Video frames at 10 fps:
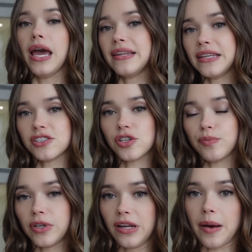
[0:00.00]
and then she
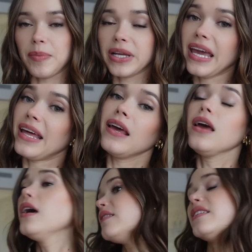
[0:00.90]
put it up again,
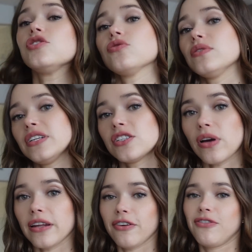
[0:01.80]
and then Julia tried to